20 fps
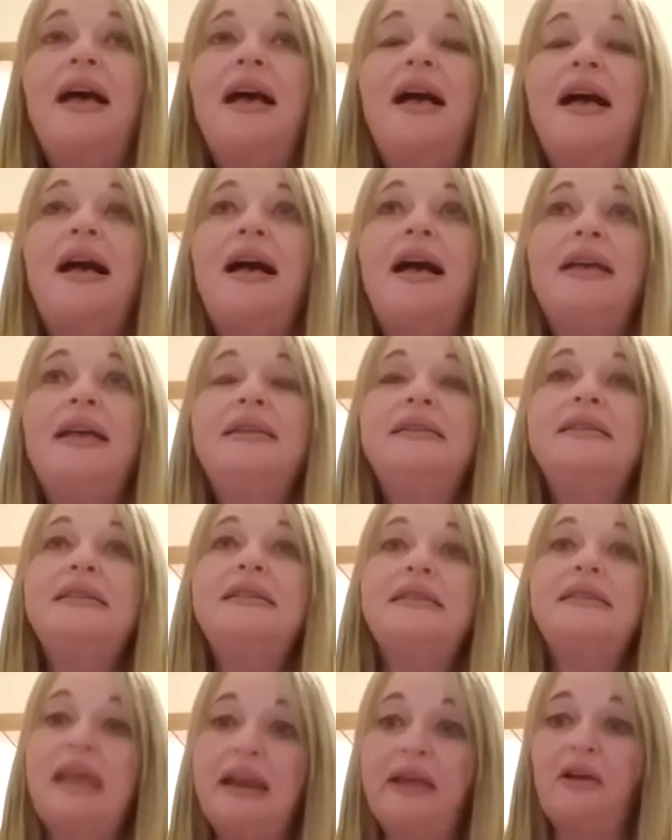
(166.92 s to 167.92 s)
And
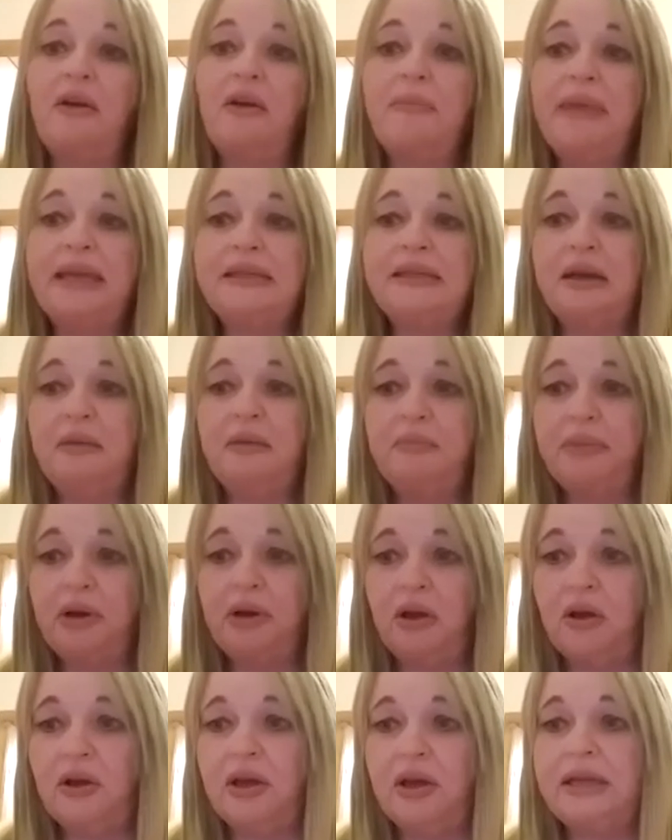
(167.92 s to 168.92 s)
then I got made
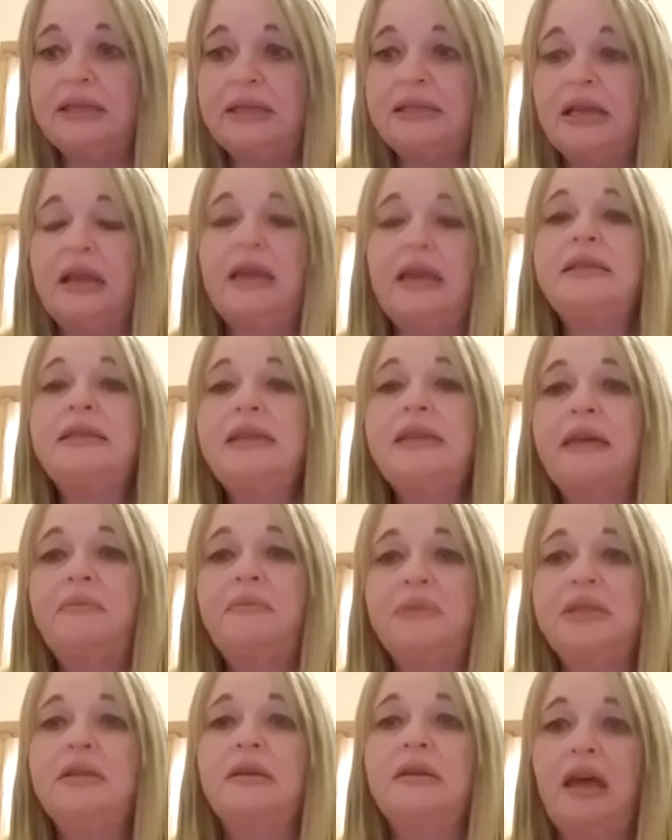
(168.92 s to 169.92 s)
unemployed and I had time
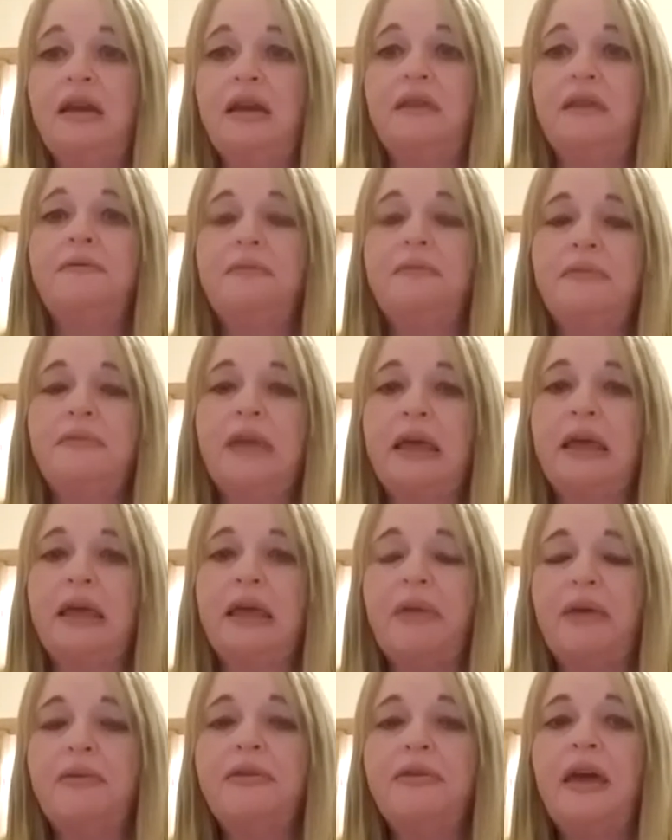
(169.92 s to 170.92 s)
to kind of think
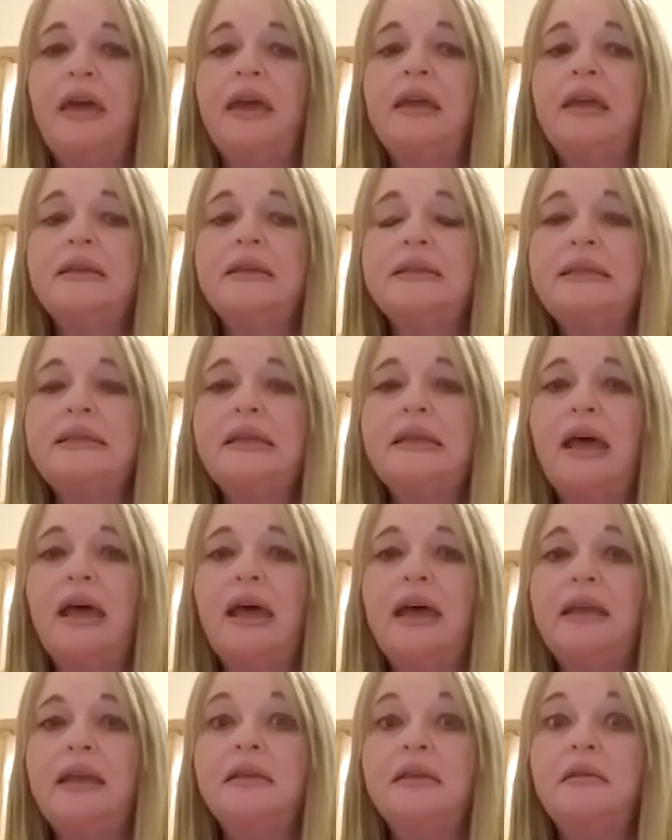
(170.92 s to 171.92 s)
about things.
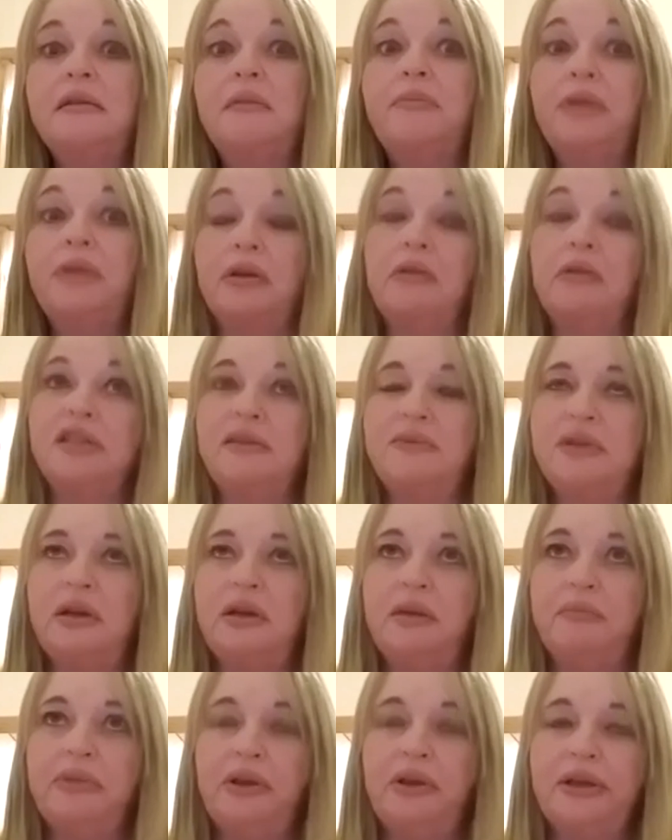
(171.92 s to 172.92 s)
And because I was
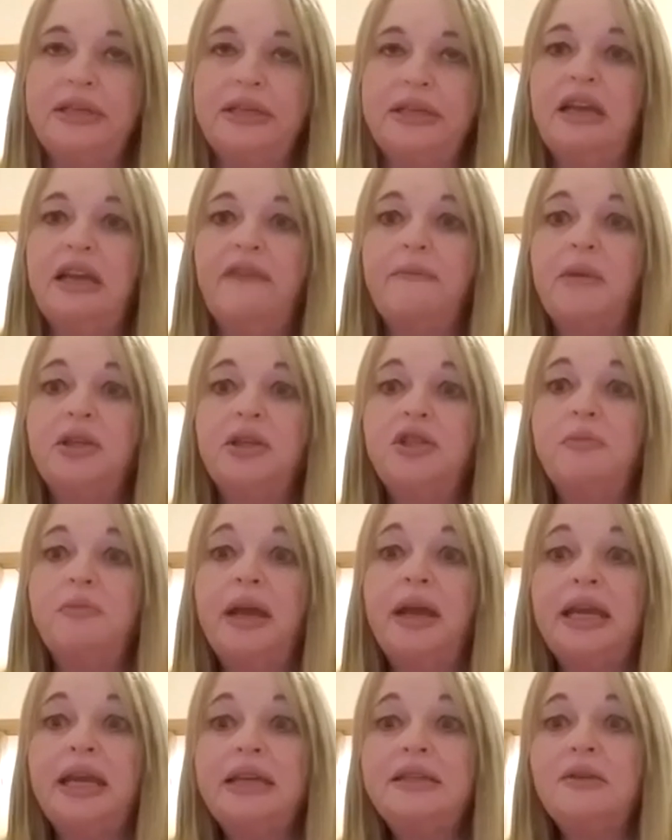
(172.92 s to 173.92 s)
unemployed, I didn't have much
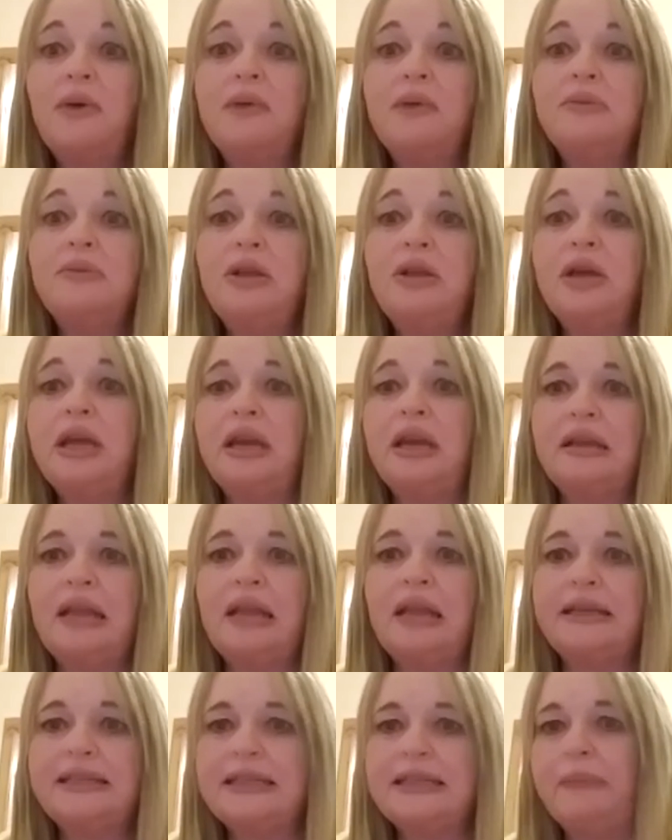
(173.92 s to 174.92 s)
money. So I was looking at
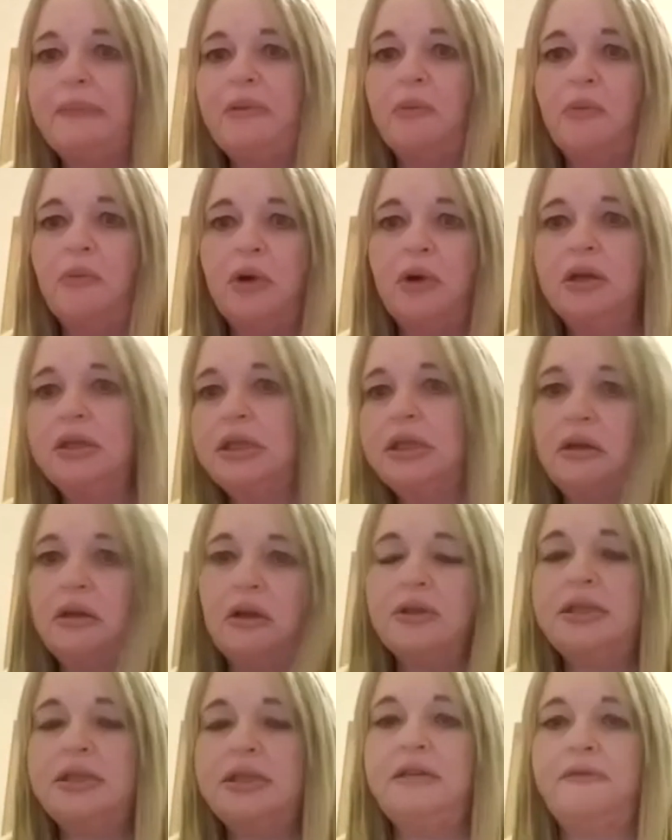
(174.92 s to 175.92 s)
like Slimming World and
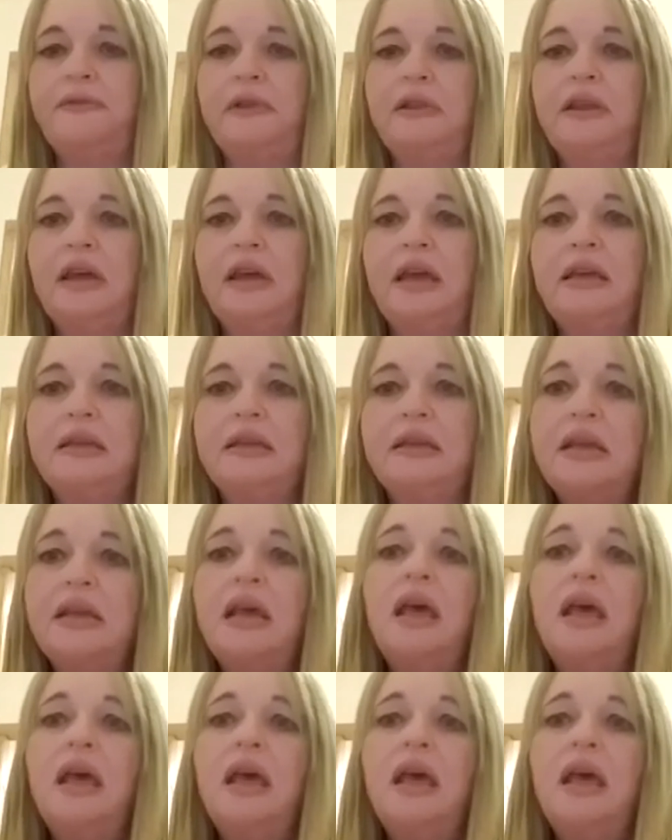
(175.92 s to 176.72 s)
lots of different things.